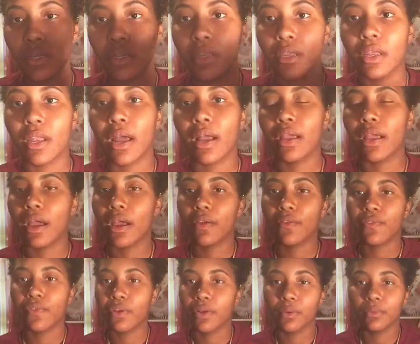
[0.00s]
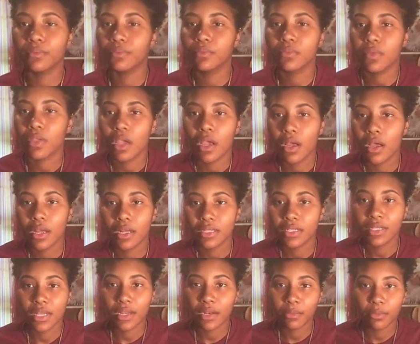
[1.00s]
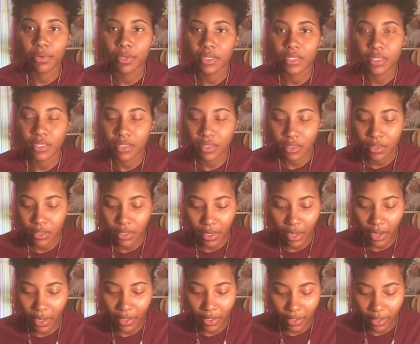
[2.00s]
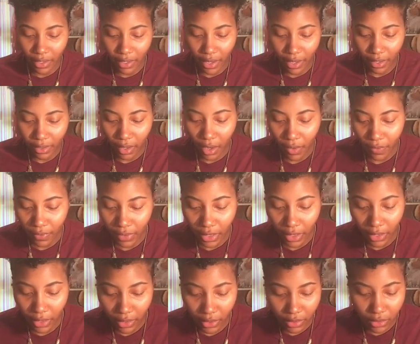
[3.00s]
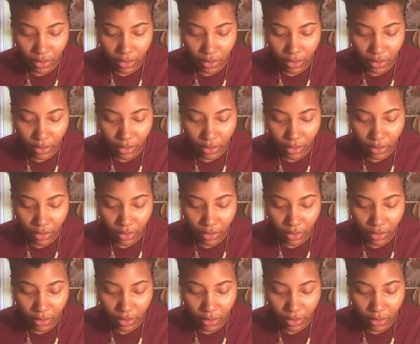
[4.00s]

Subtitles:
That I got from a set of brushes that I had got offline.